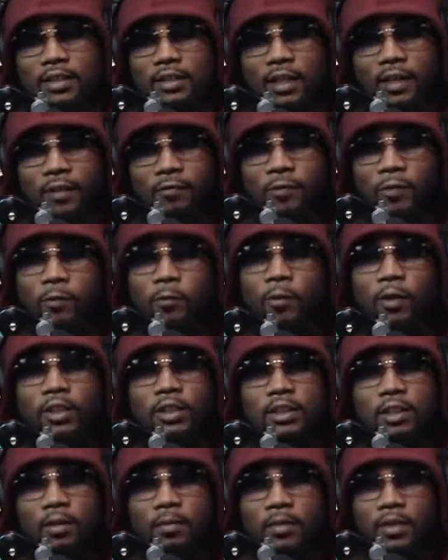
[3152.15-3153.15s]
if you want
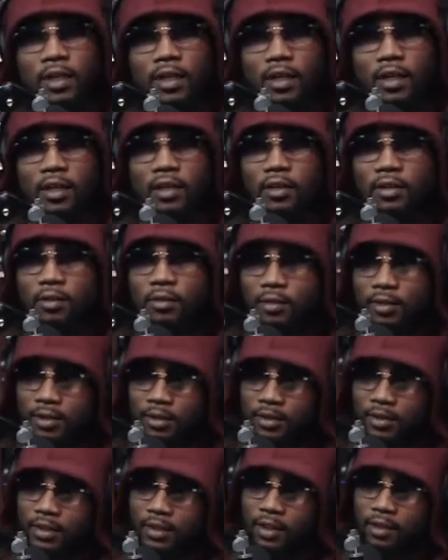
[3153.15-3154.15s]
something done, do it
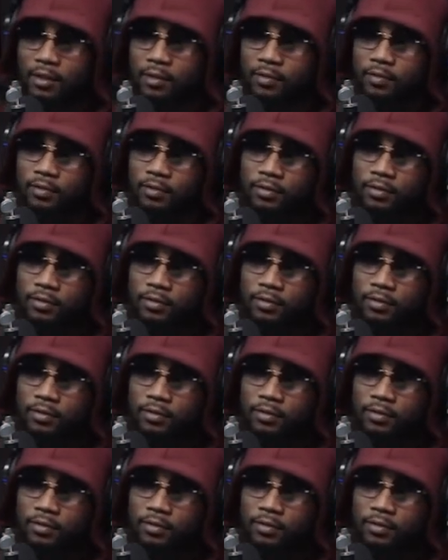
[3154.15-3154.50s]
yourself.